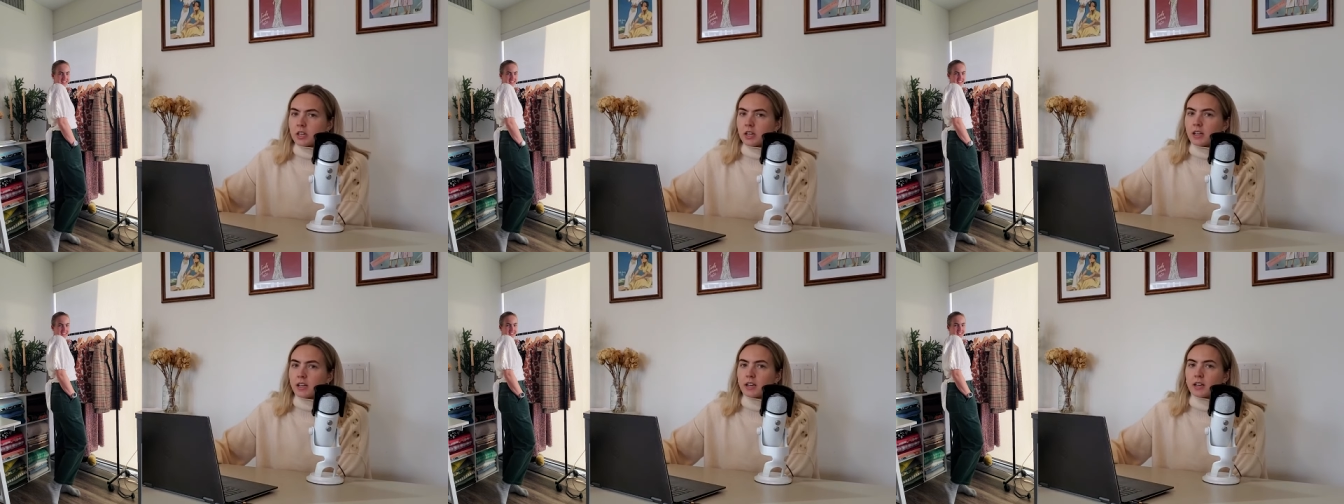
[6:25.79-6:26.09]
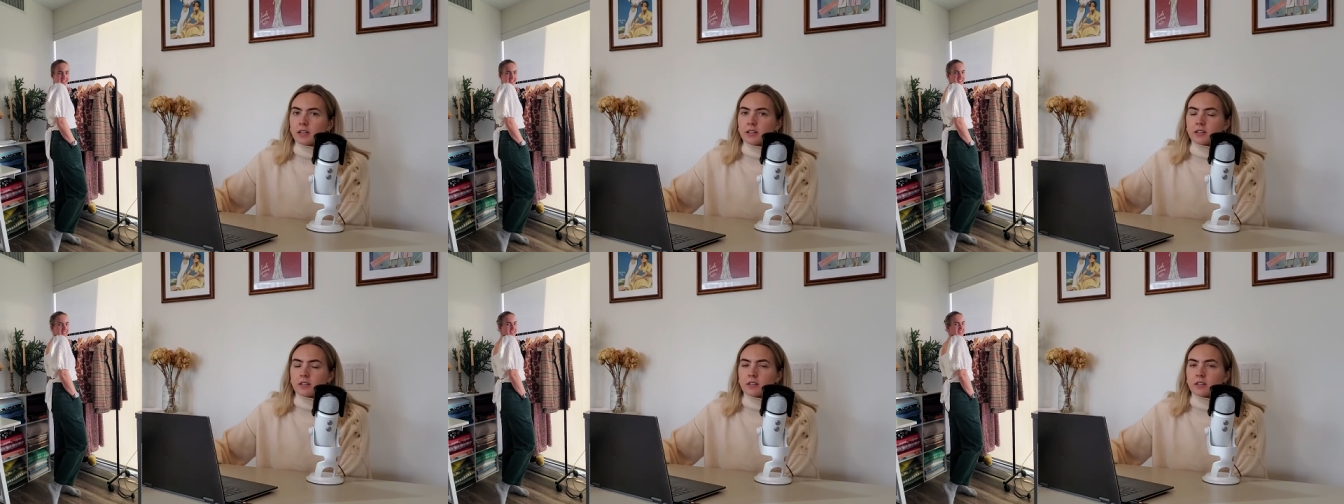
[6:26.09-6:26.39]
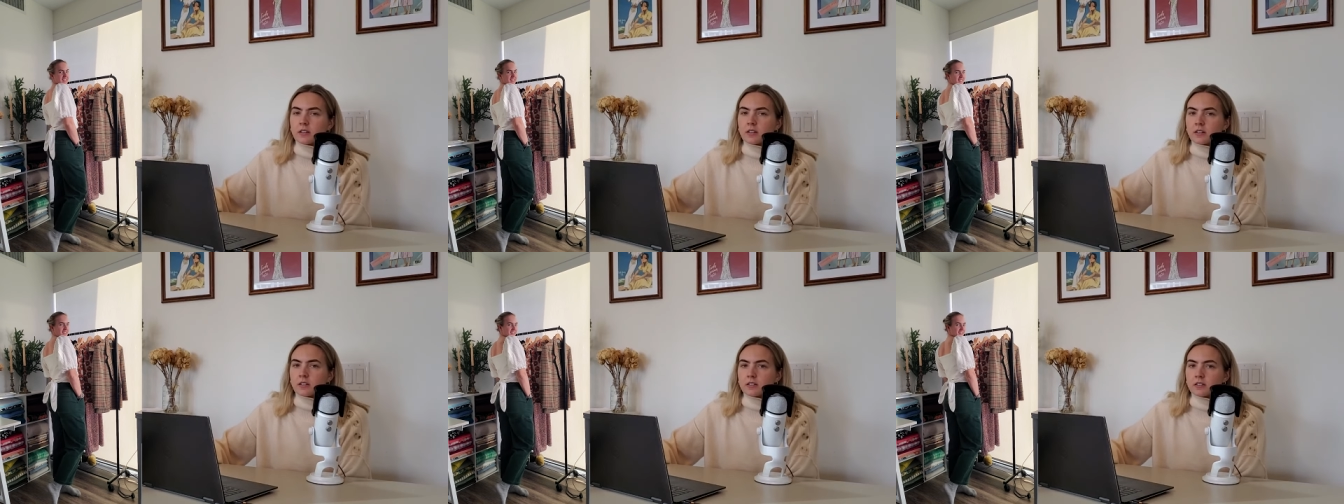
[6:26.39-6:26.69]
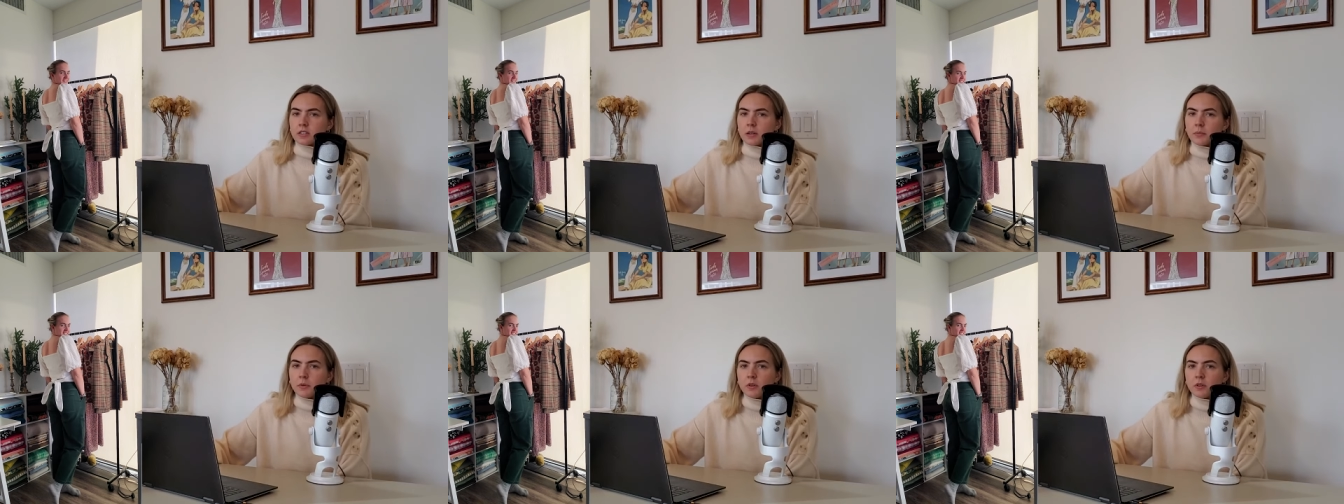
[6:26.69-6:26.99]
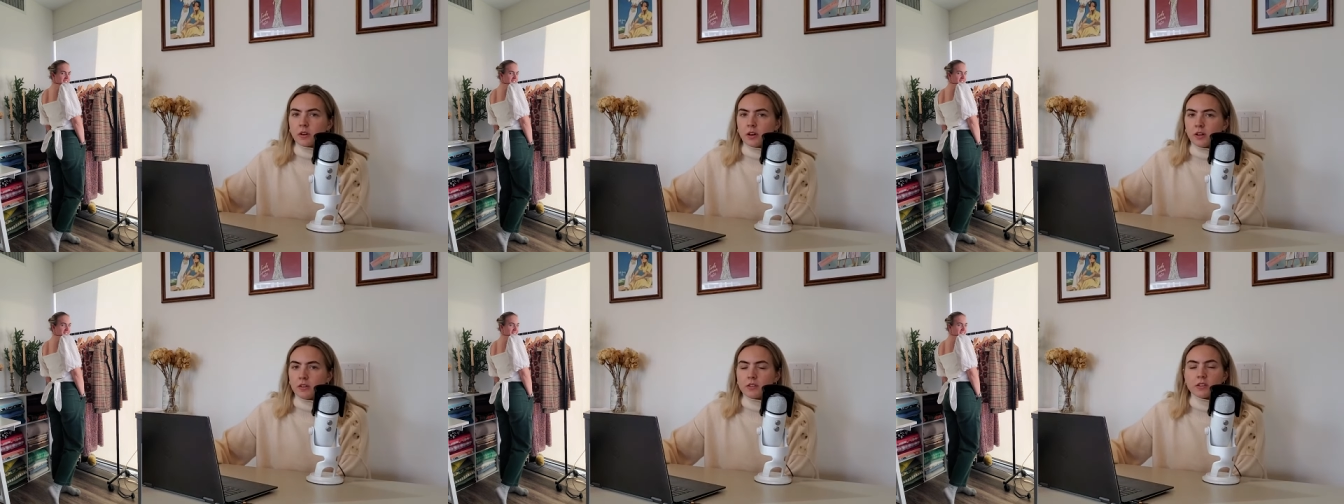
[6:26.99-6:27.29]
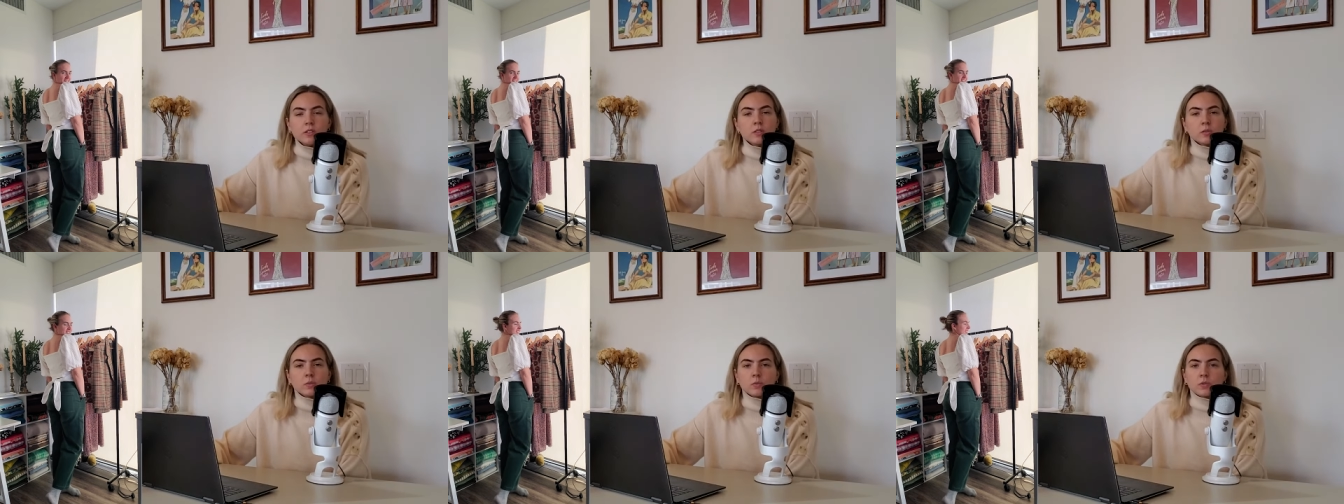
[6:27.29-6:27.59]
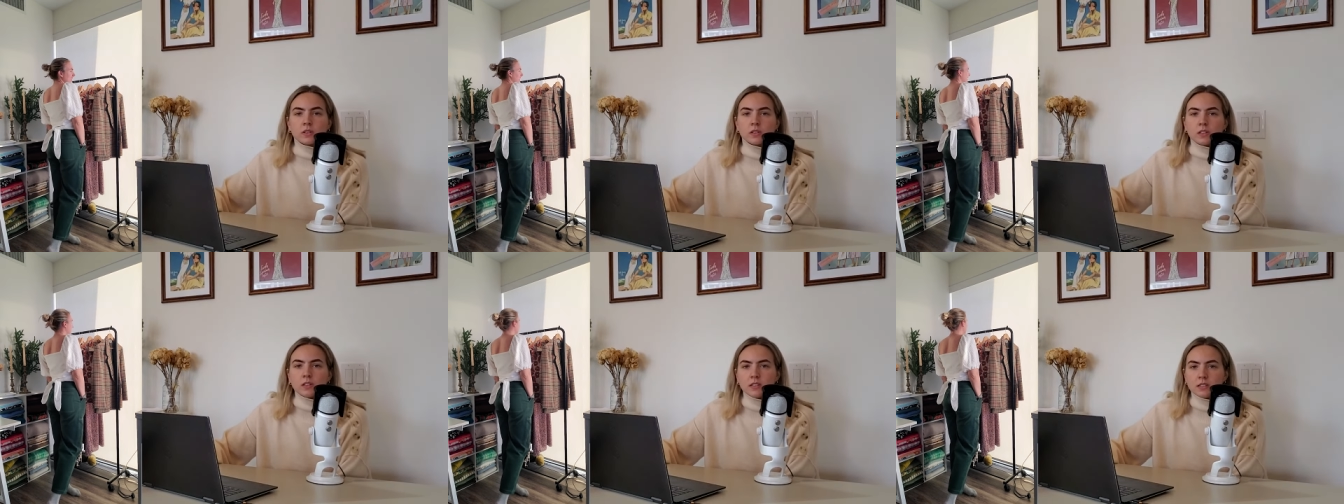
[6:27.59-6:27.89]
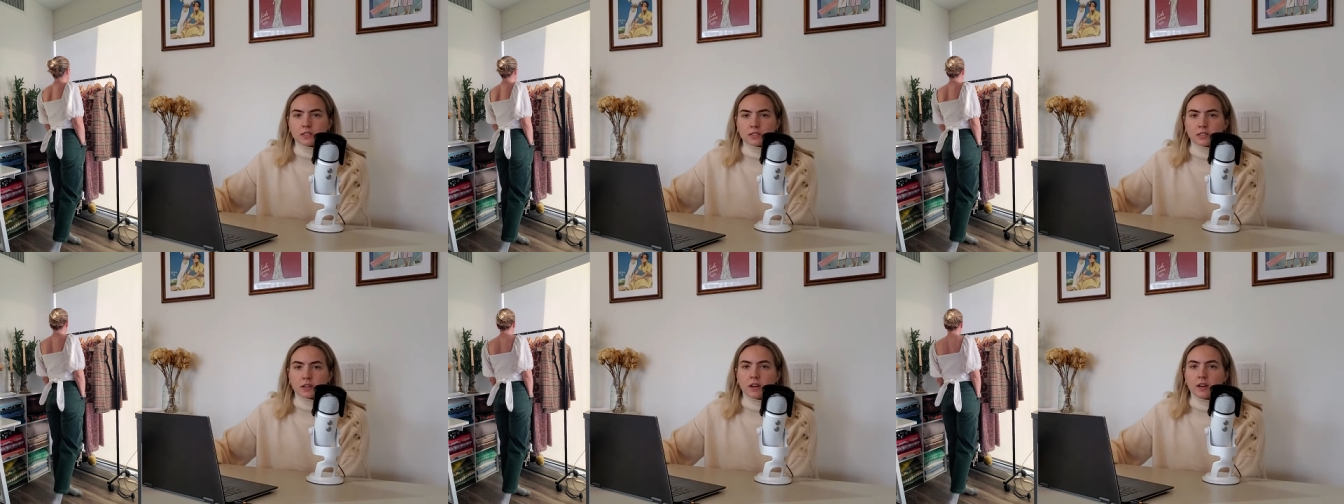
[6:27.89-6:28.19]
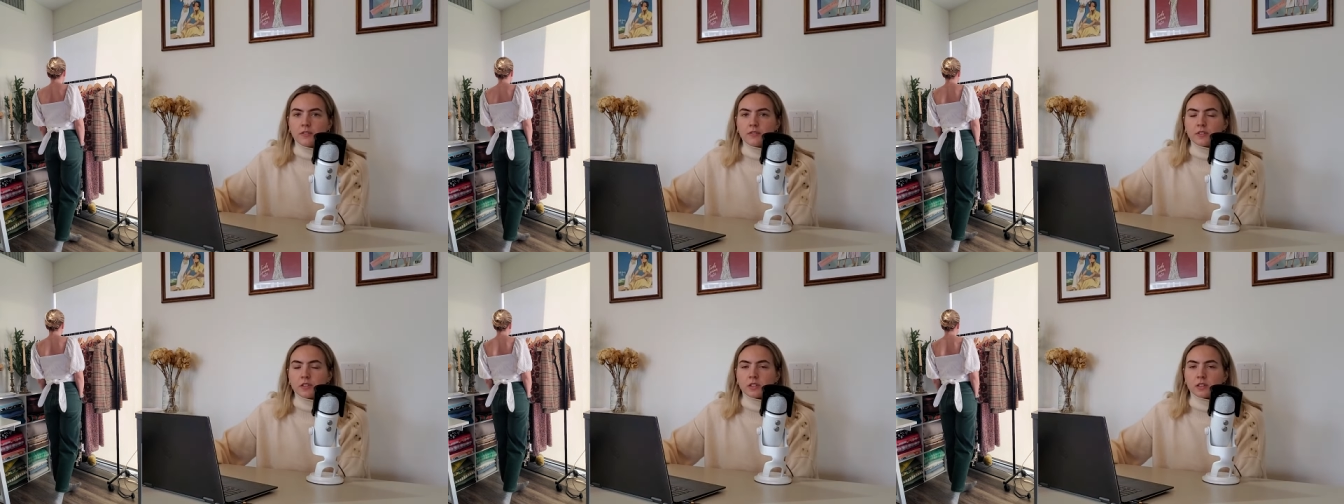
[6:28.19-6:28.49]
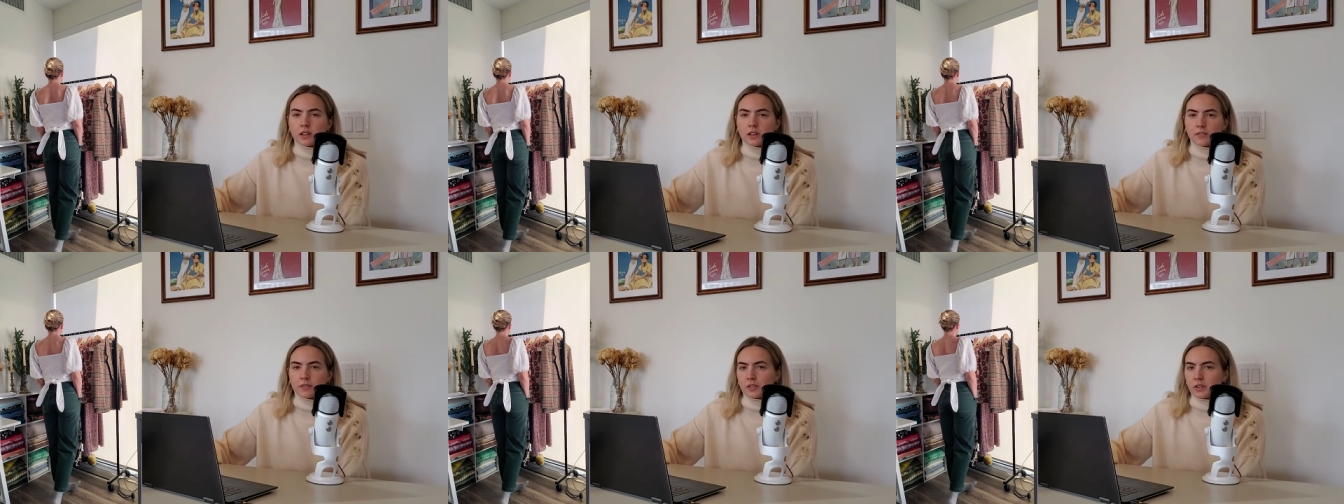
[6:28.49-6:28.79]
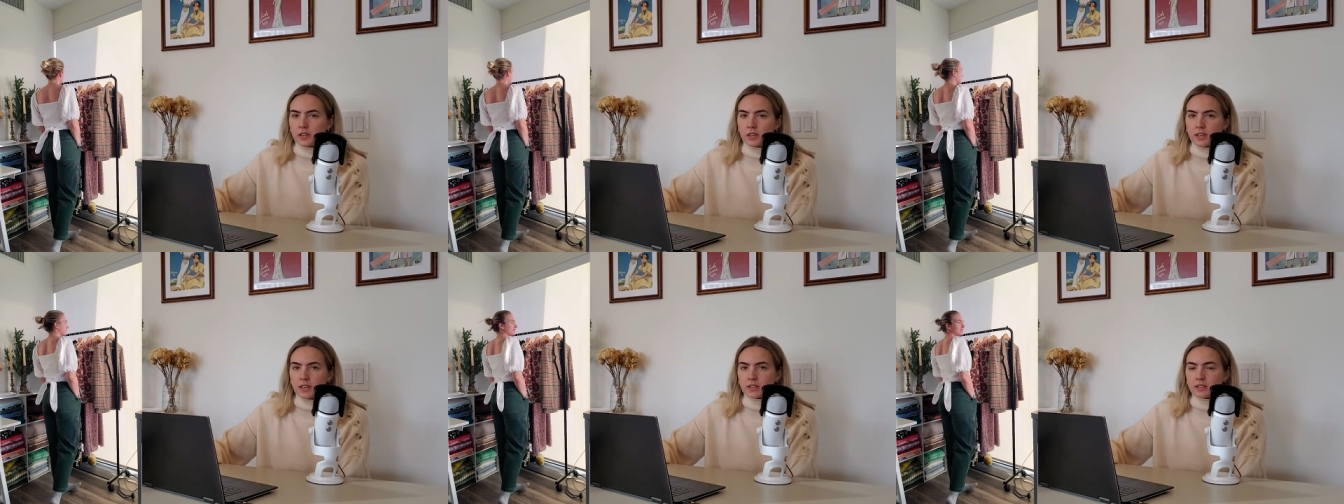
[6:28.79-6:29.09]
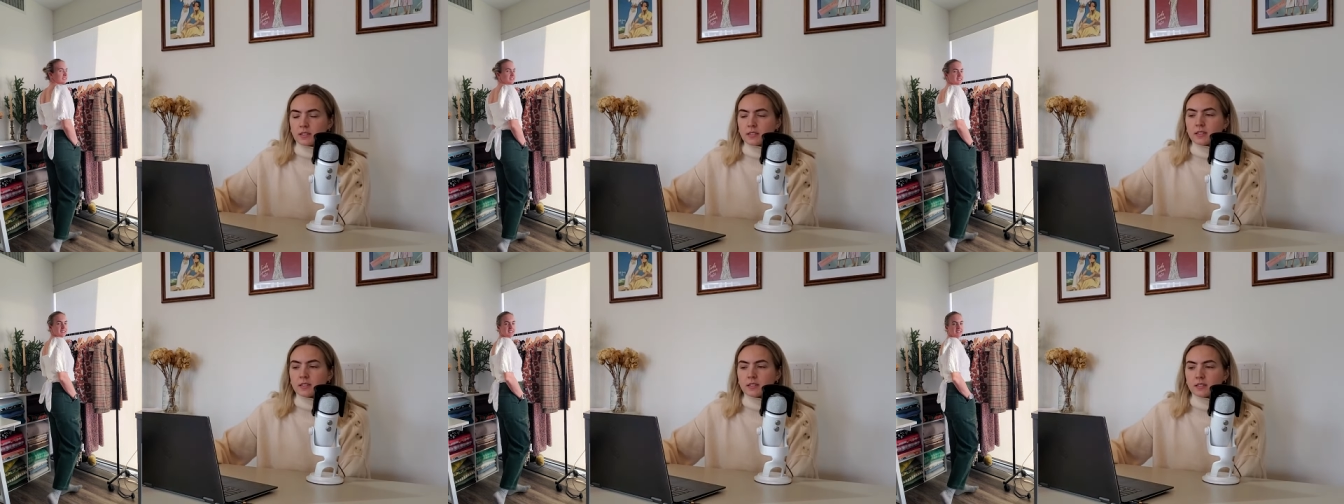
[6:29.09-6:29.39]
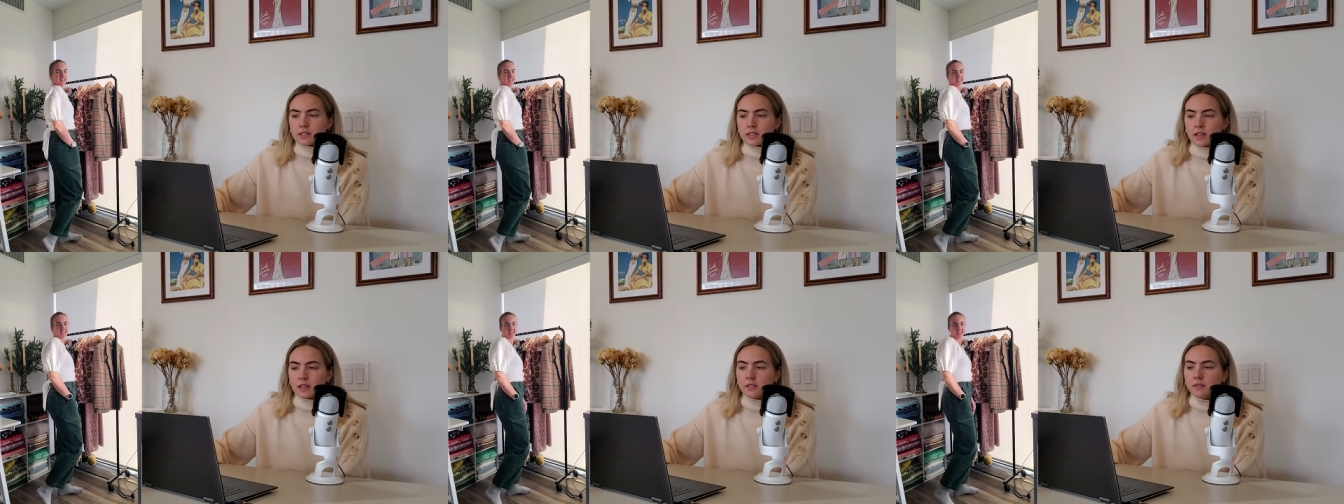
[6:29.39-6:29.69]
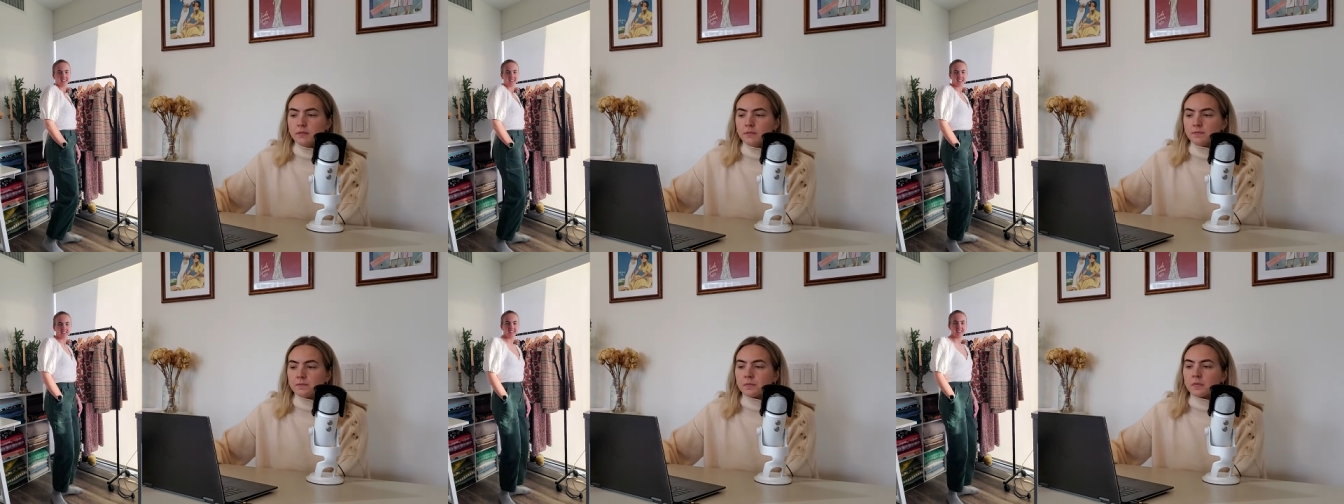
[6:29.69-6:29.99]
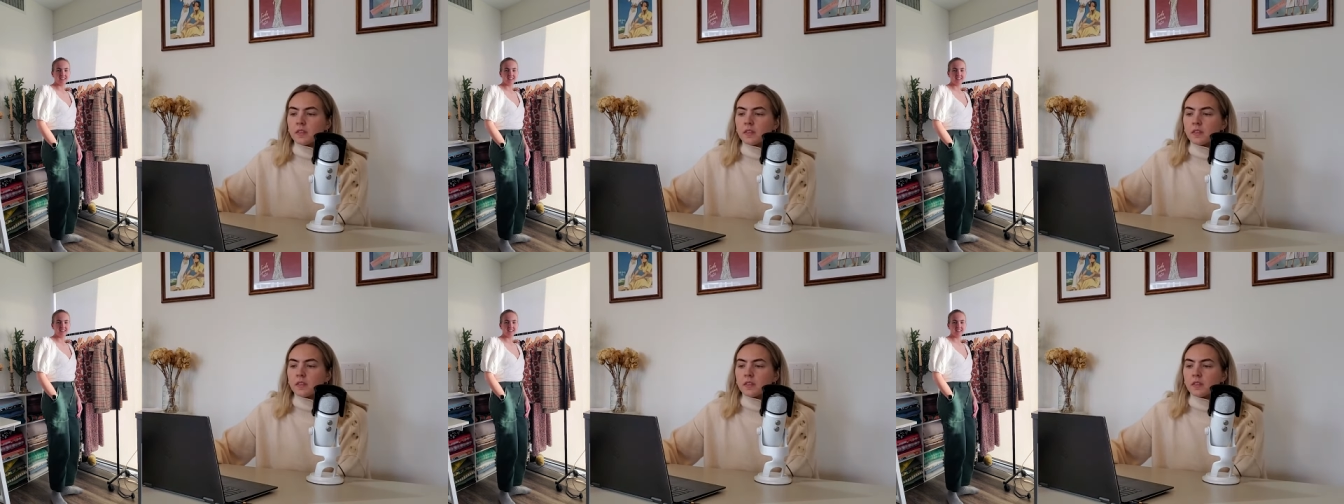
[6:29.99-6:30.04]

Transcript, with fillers: and the double cotton is really soft and lovely against the skin.